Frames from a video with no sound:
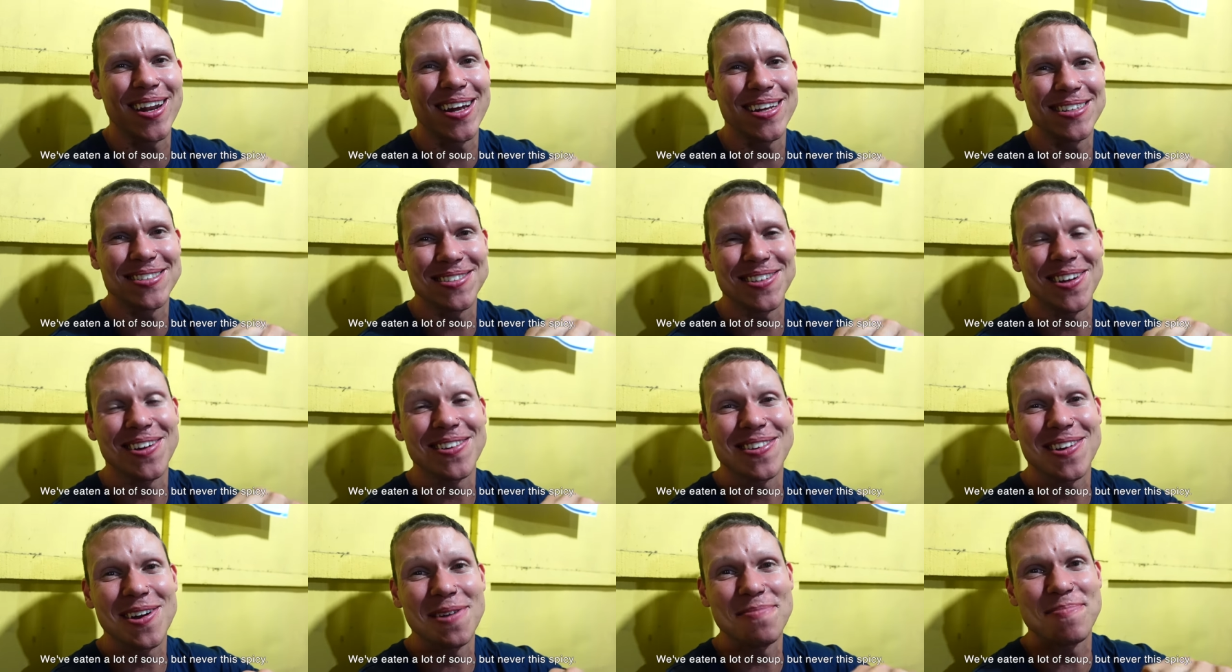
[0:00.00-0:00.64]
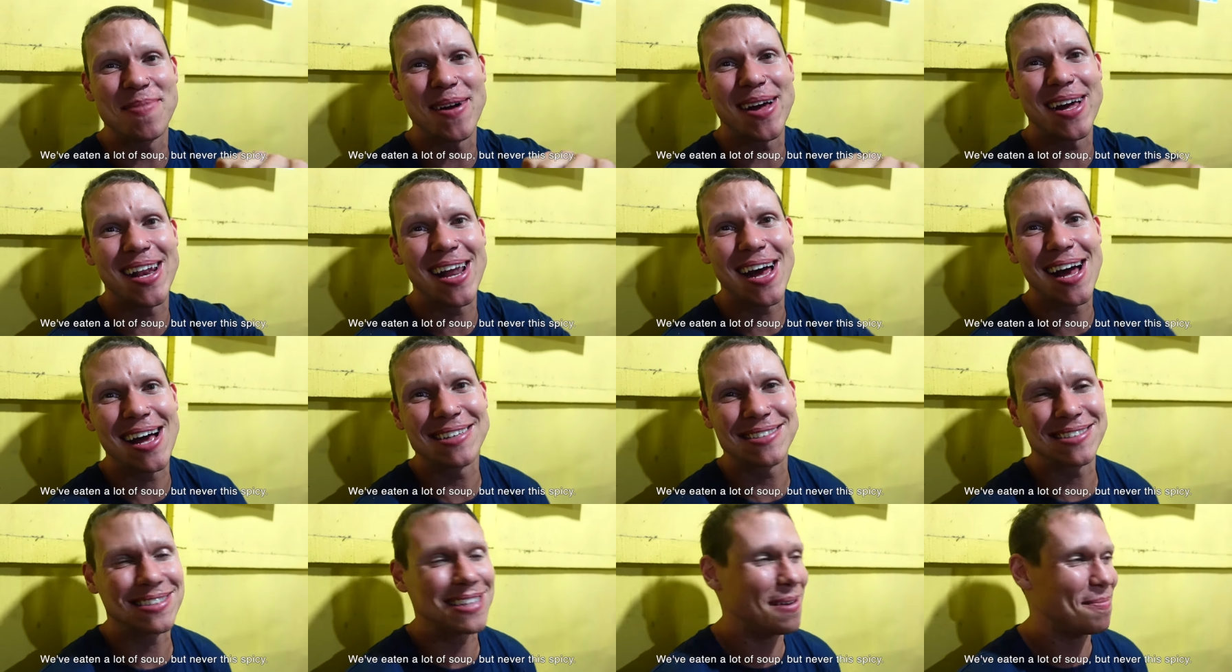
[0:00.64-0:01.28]
soto
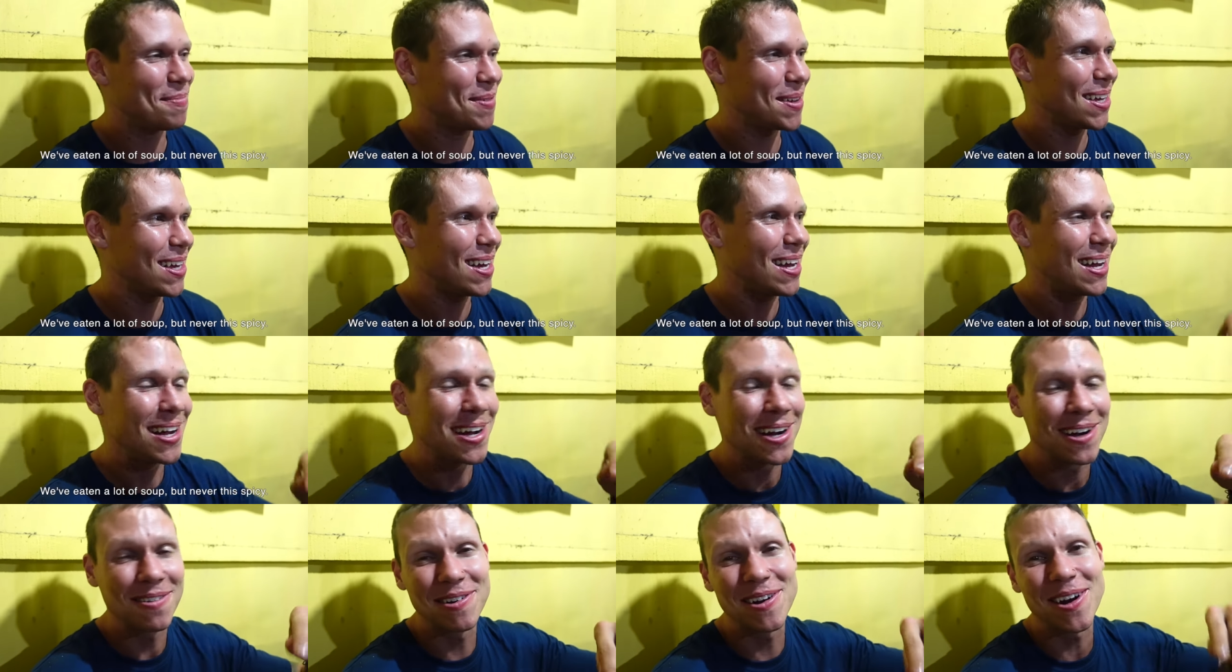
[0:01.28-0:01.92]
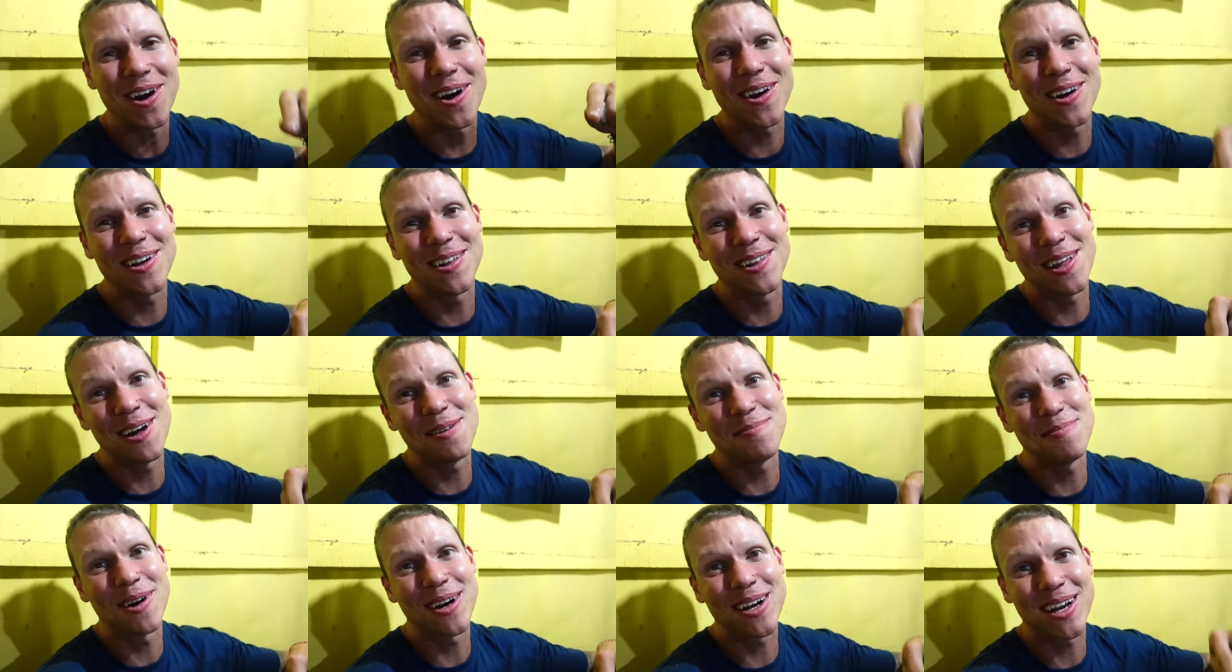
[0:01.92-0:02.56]
pedas tapi we are in
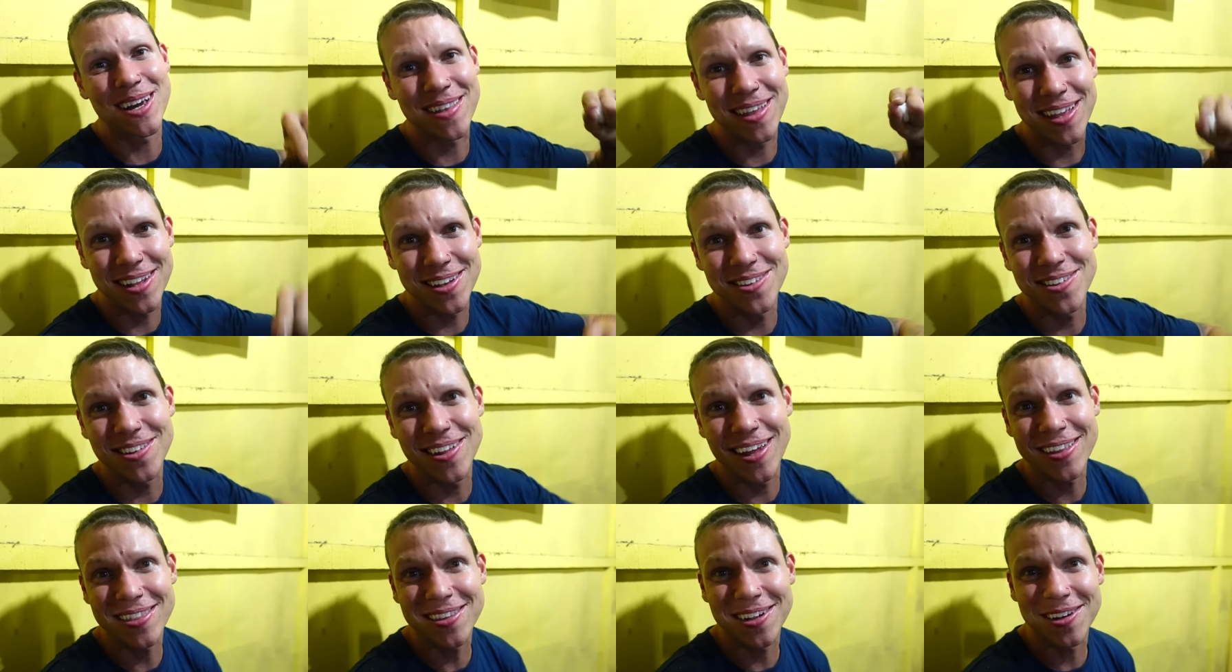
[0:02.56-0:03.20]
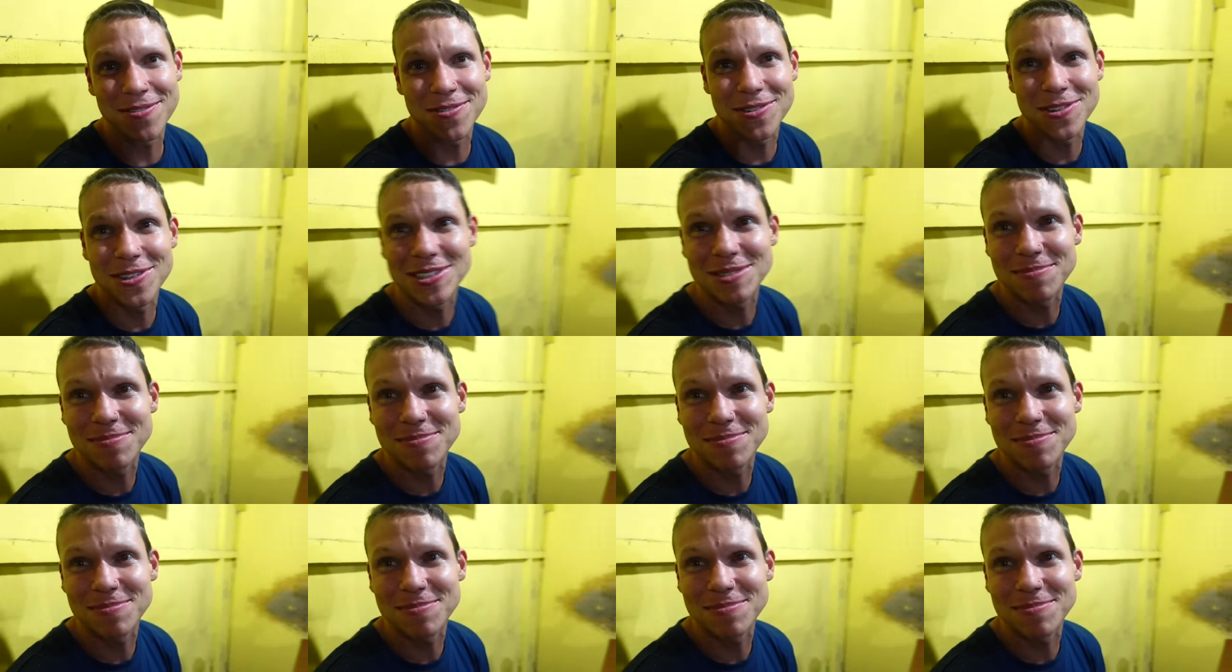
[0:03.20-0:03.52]
Lombok and they do like their food